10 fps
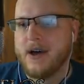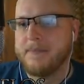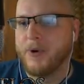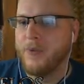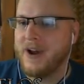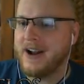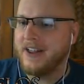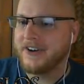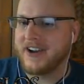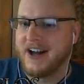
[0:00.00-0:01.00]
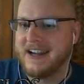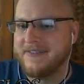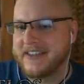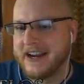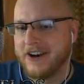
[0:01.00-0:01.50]
But what other kind
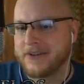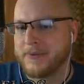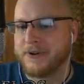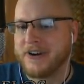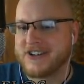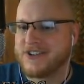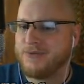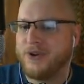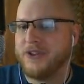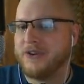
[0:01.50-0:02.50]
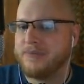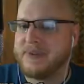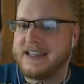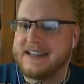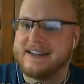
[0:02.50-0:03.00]
of character progression will there
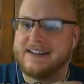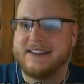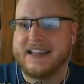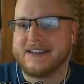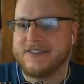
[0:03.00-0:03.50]
be? Like,